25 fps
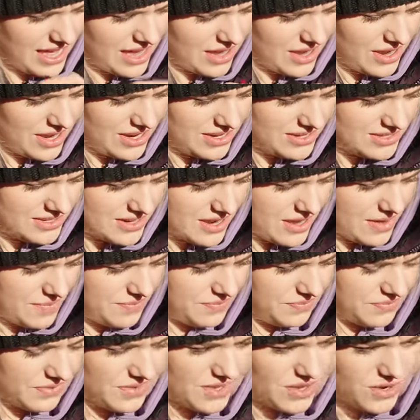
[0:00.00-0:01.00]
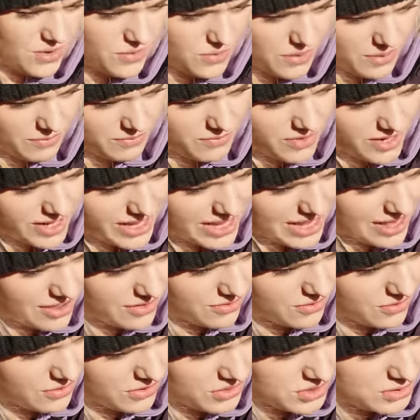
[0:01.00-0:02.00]
And I'm running out
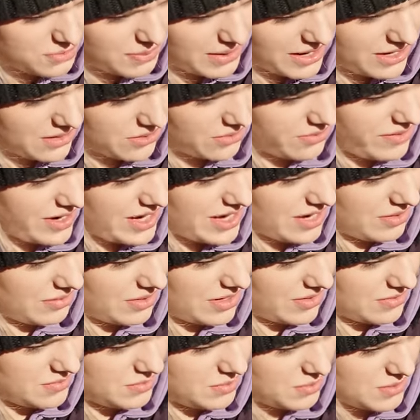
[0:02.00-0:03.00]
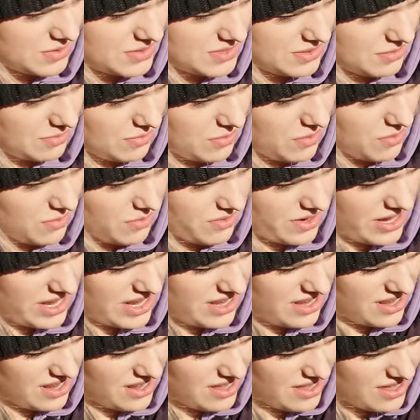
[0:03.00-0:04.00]
of orange paint already. I'm going to have to put some more
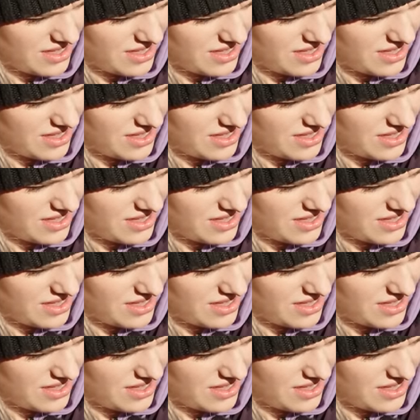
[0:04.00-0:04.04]
in.